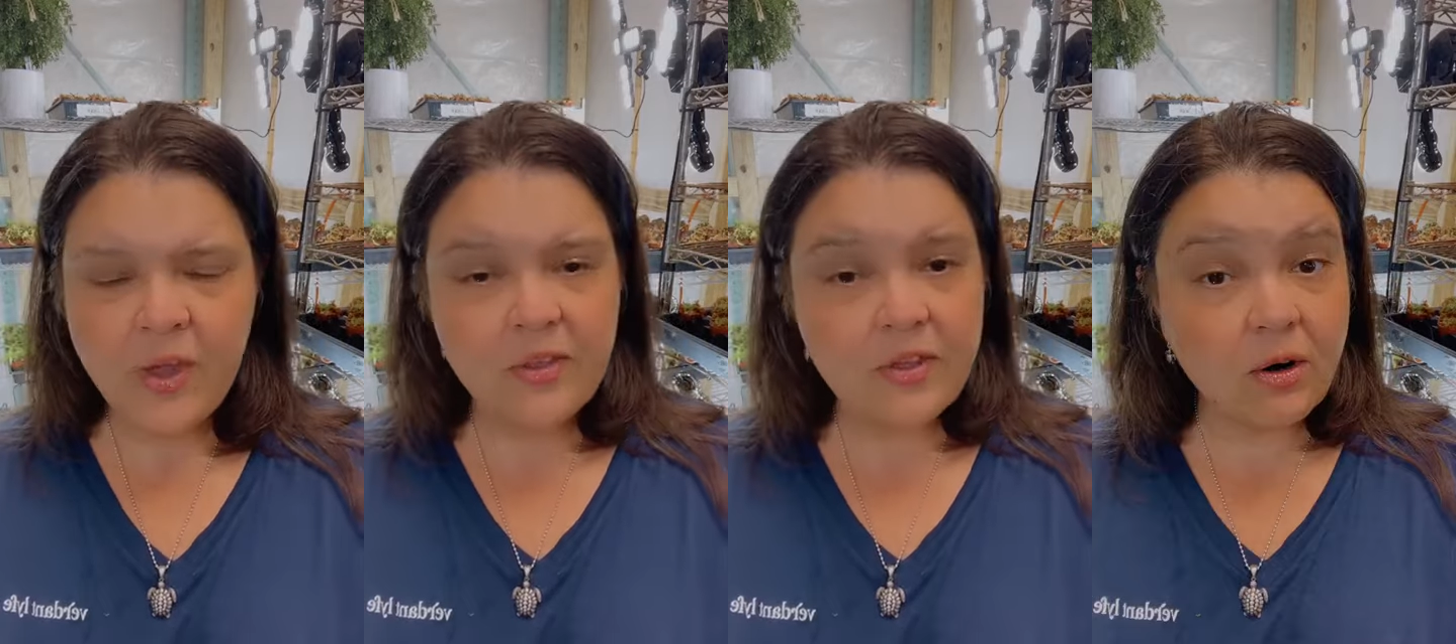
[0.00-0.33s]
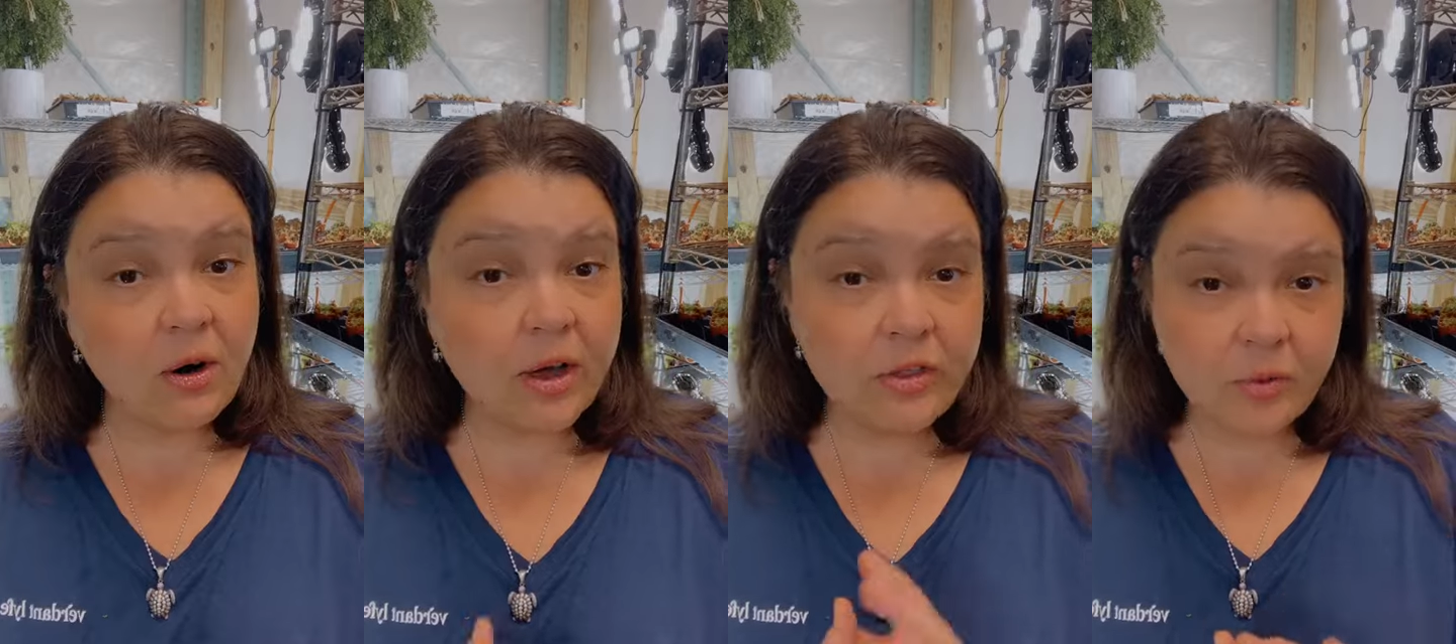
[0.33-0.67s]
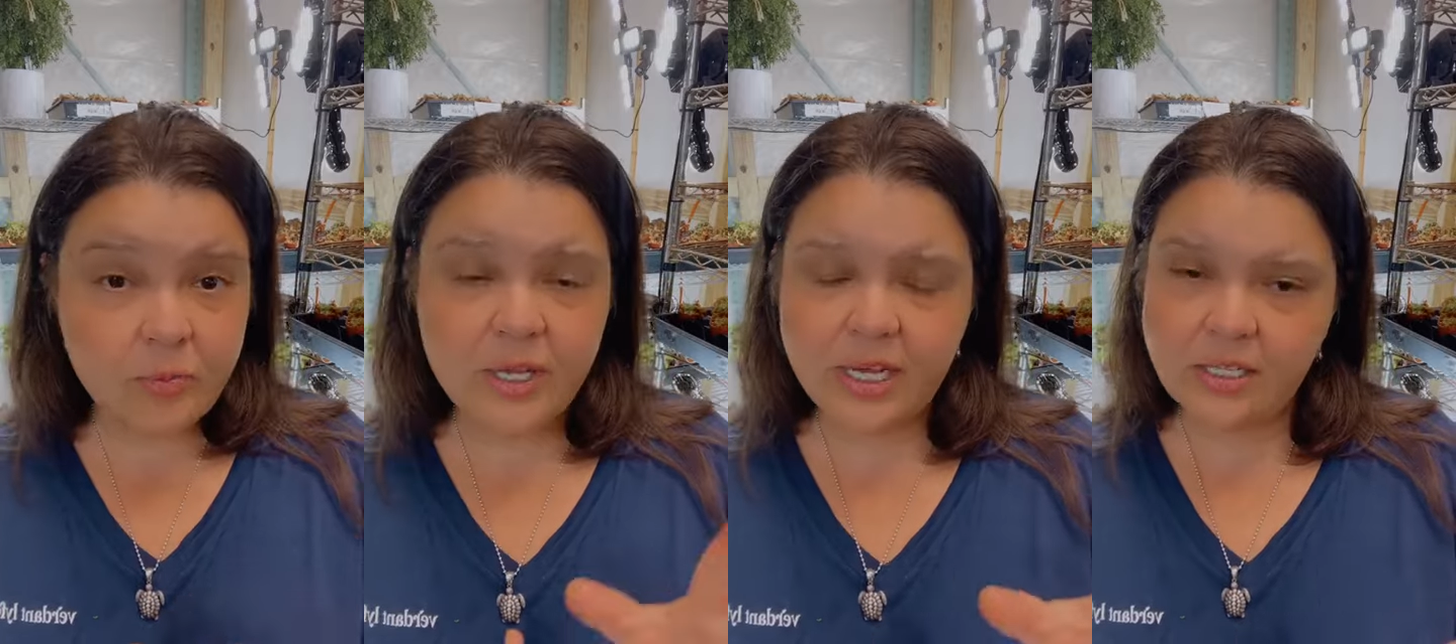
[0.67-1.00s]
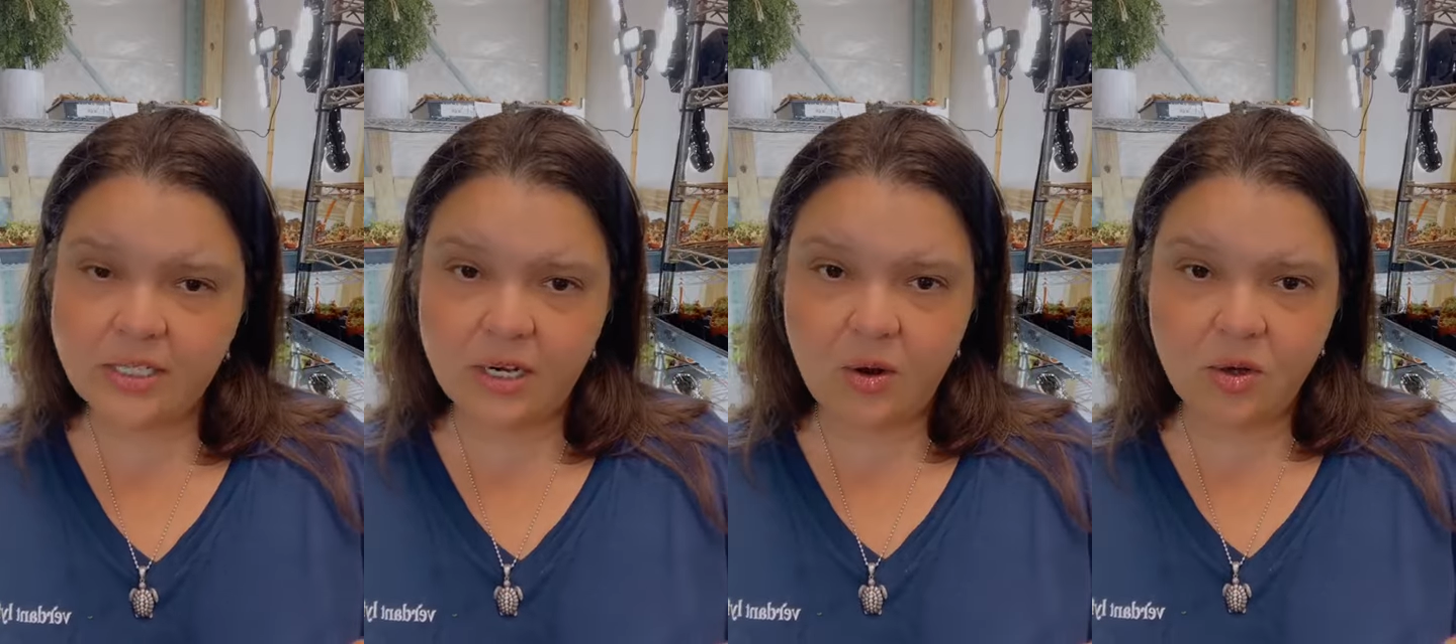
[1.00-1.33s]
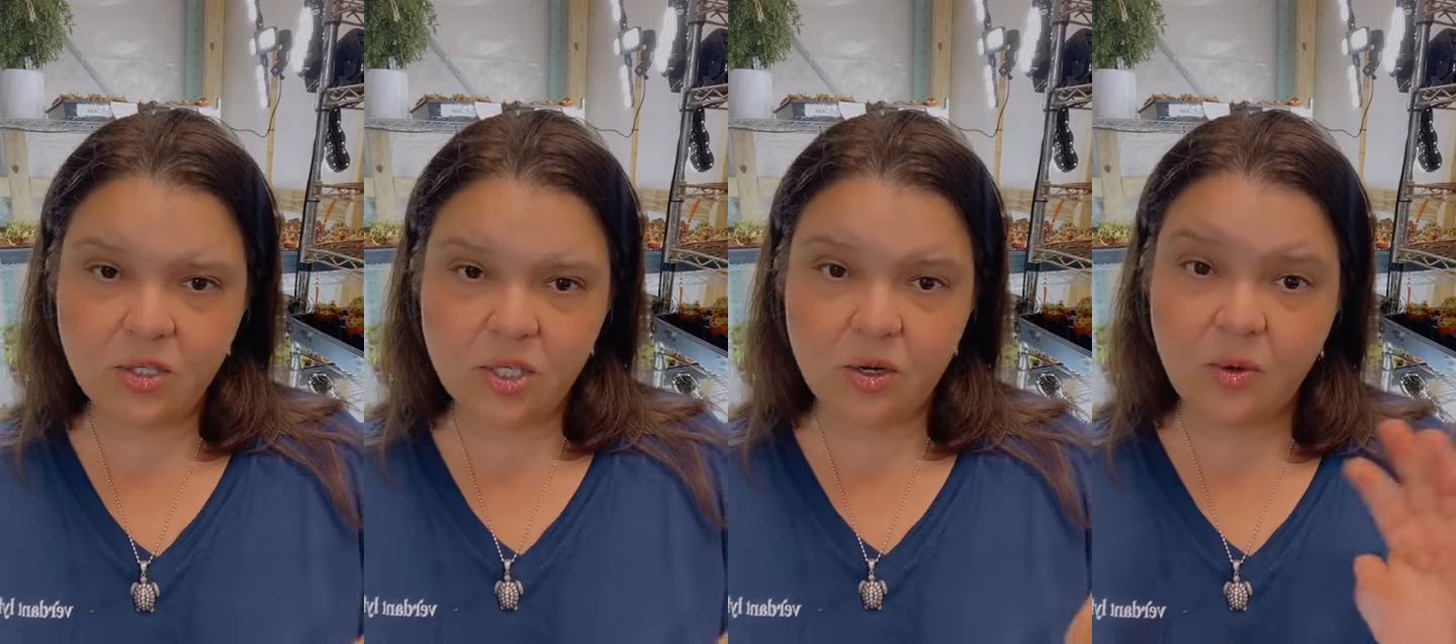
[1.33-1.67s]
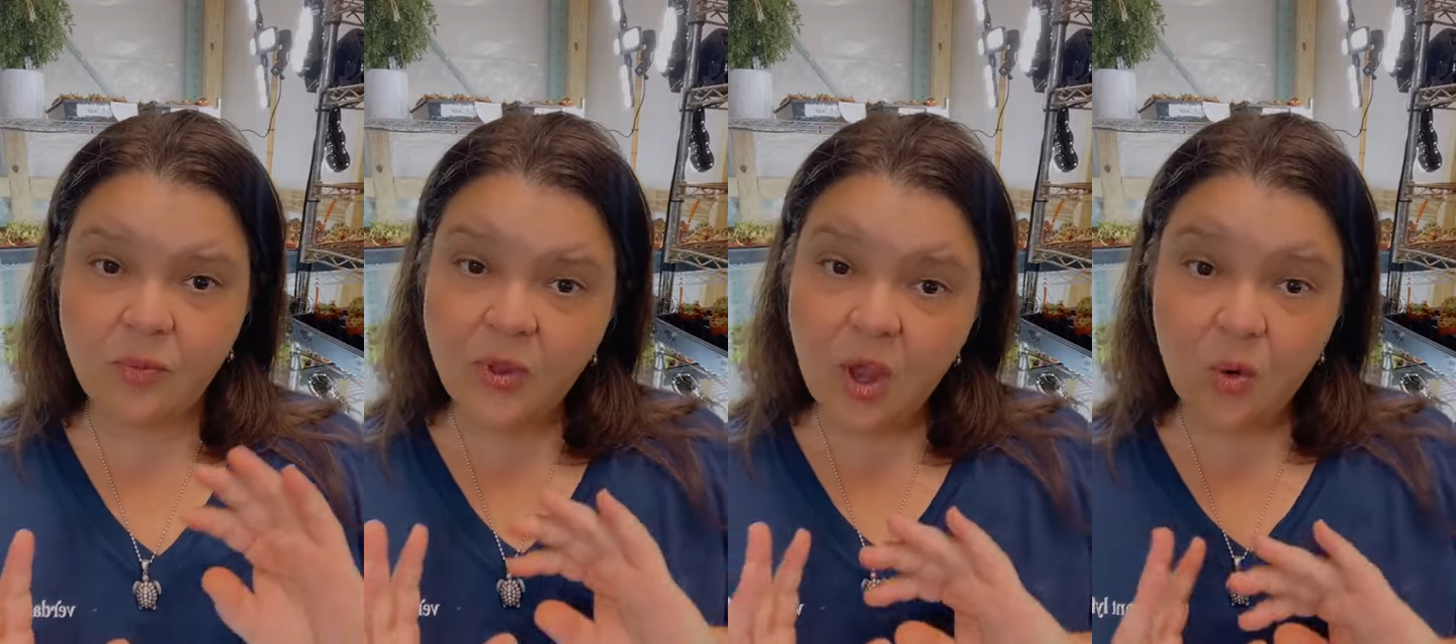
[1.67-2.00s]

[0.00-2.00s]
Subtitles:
There are other plants that also